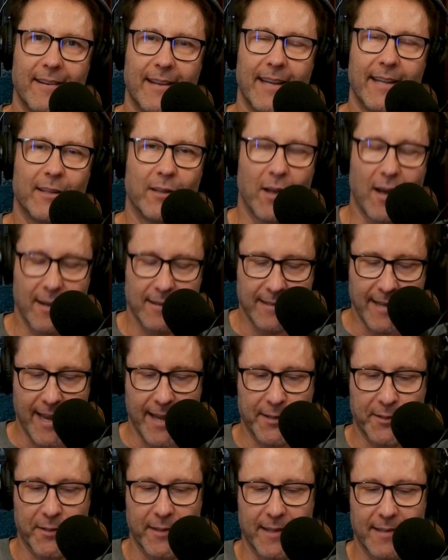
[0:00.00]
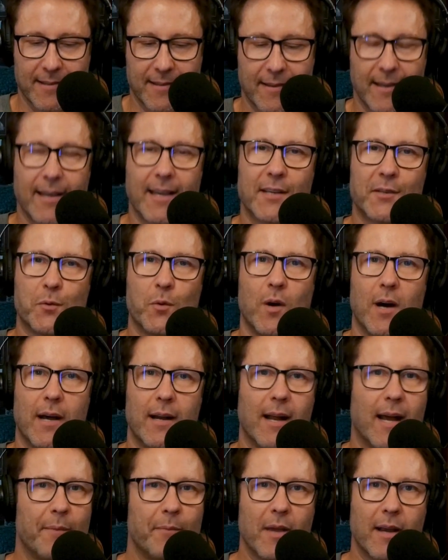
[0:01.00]
in Los Angeles. And guess
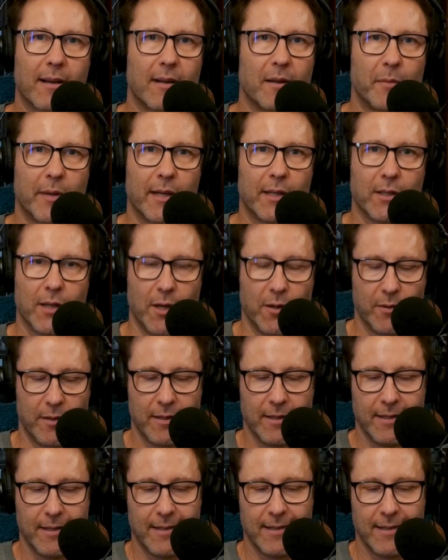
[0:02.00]
what? I'm not going to be alone.